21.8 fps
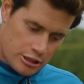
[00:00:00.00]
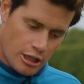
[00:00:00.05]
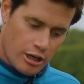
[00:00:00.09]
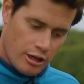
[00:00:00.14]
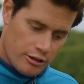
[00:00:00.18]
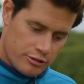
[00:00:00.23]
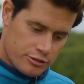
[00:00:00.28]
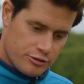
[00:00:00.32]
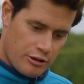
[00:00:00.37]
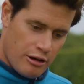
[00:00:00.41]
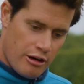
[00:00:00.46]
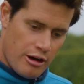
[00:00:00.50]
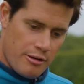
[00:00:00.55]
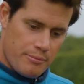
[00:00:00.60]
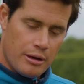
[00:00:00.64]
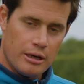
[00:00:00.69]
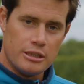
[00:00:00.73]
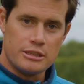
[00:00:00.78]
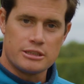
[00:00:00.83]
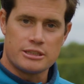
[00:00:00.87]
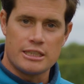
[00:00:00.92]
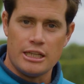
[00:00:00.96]
half's very
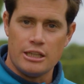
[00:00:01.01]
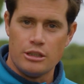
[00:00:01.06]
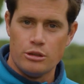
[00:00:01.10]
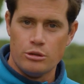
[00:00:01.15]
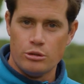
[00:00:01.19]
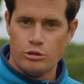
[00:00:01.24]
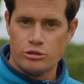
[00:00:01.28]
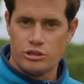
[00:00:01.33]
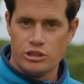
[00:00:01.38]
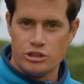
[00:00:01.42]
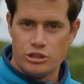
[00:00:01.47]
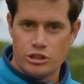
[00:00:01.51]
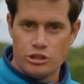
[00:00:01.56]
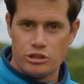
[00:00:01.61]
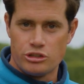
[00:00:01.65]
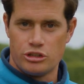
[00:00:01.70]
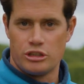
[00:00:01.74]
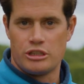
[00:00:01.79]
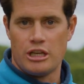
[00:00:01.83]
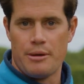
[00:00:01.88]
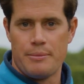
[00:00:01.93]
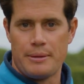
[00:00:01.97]
much getting the horses used
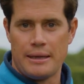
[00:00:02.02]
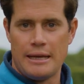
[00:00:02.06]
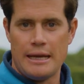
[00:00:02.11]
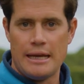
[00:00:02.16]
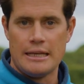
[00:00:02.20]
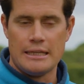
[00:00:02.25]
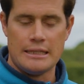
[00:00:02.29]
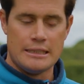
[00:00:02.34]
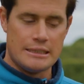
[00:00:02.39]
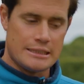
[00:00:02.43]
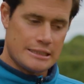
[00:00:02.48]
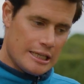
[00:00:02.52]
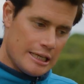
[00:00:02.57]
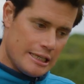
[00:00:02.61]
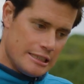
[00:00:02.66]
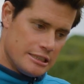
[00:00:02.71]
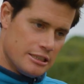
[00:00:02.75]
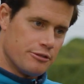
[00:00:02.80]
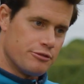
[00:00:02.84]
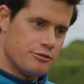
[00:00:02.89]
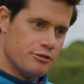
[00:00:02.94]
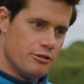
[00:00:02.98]
to coming in a slightly
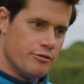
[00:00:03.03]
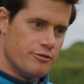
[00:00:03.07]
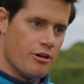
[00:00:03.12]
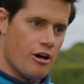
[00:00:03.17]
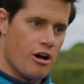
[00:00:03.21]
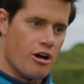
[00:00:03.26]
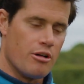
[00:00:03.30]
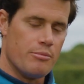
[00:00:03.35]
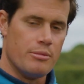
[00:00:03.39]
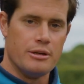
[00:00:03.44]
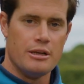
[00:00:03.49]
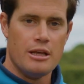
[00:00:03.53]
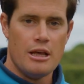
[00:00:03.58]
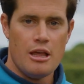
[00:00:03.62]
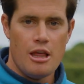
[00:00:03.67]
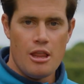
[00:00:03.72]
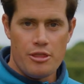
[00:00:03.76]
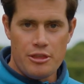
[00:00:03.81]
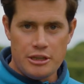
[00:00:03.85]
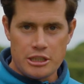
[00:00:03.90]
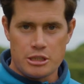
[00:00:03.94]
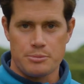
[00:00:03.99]
different environment.
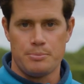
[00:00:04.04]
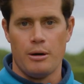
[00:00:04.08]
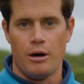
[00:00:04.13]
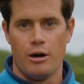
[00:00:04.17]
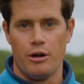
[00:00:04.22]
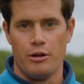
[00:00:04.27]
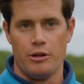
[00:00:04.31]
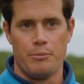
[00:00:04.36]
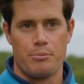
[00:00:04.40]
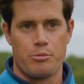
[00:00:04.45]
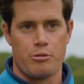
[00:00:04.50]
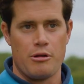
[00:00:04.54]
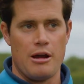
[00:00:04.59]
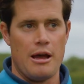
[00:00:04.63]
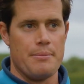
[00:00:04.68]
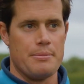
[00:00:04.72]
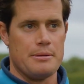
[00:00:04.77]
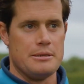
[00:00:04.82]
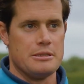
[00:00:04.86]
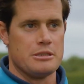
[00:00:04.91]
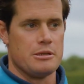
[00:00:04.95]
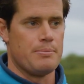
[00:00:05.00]
This part of the
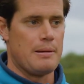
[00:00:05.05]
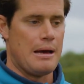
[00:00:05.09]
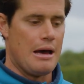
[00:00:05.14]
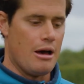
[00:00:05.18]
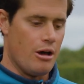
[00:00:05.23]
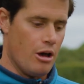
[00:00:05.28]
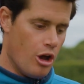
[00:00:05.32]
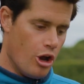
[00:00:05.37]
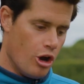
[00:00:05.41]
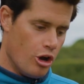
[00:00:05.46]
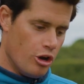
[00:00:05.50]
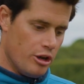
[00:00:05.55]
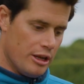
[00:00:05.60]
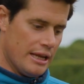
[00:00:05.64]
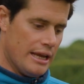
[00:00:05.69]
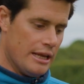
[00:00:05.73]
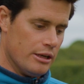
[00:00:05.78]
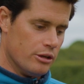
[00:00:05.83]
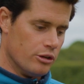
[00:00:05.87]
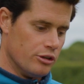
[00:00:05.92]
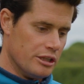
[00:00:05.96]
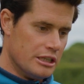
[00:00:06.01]
prep is about honing
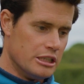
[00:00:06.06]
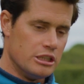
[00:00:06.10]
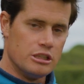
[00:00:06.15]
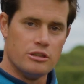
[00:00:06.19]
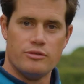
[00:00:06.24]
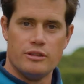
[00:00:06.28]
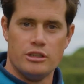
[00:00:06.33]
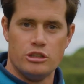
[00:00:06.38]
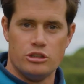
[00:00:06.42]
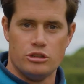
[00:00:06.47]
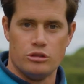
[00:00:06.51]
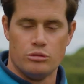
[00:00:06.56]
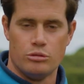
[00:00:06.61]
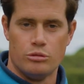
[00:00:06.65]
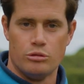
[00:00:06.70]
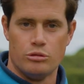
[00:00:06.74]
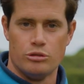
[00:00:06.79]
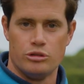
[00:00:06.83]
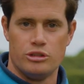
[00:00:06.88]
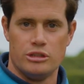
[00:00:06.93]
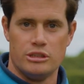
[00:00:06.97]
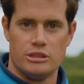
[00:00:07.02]
in on the individual
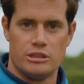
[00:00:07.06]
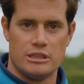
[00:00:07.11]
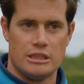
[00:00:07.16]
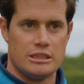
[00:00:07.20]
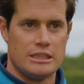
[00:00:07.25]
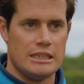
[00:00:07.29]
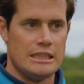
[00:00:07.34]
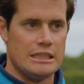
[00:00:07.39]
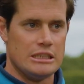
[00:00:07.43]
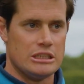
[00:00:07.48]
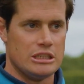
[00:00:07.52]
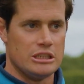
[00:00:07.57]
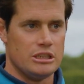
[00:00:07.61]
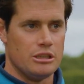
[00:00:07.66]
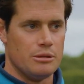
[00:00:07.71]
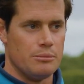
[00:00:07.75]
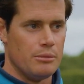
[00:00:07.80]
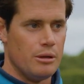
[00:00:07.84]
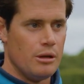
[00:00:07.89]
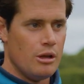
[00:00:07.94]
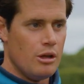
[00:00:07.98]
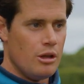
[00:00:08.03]
horses and teaching
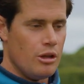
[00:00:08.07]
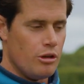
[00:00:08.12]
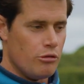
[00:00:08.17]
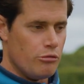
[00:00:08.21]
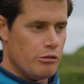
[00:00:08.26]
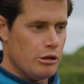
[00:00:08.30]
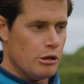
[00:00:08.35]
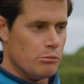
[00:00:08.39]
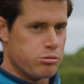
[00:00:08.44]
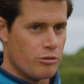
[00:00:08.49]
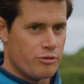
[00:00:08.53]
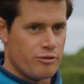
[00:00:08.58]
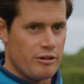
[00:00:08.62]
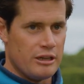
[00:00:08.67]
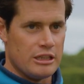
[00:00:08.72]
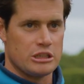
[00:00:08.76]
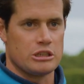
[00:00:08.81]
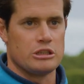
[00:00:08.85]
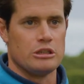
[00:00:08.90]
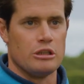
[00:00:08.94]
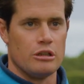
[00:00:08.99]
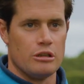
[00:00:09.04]
them the real
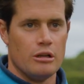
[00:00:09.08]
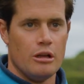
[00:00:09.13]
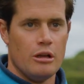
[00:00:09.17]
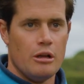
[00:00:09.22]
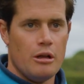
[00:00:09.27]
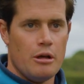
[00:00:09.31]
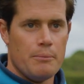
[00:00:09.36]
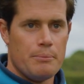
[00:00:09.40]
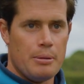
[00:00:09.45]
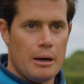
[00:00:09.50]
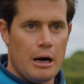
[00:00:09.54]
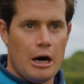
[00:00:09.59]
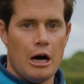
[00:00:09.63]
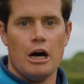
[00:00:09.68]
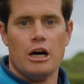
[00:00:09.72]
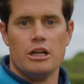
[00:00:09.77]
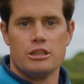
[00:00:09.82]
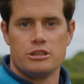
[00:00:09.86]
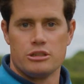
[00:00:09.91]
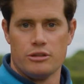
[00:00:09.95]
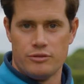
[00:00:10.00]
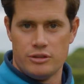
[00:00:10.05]
professional
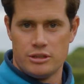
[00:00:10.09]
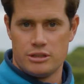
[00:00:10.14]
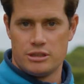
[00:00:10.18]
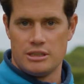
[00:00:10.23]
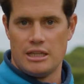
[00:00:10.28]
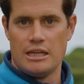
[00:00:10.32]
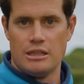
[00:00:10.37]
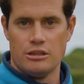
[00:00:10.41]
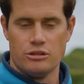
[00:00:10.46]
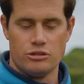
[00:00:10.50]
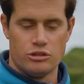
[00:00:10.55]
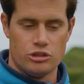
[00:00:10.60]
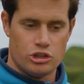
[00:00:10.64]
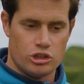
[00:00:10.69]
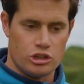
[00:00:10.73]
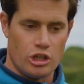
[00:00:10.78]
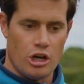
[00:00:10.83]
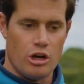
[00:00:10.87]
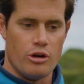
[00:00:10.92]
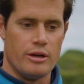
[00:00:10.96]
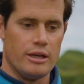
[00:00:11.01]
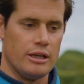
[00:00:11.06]
part of the sales, the
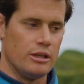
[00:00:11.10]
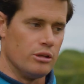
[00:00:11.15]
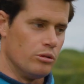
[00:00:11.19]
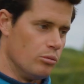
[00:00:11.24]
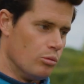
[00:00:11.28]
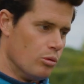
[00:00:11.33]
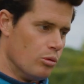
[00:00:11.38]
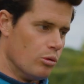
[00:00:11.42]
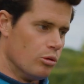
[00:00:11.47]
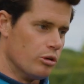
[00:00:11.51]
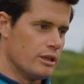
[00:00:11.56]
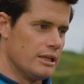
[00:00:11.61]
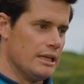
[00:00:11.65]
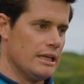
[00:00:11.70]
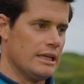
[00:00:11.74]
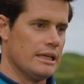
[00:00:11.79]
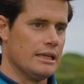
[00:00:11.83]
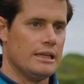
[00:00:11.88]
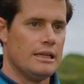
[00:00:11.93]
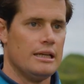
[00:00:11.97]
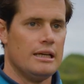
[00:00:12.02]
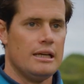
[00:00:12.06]
showing, the walking,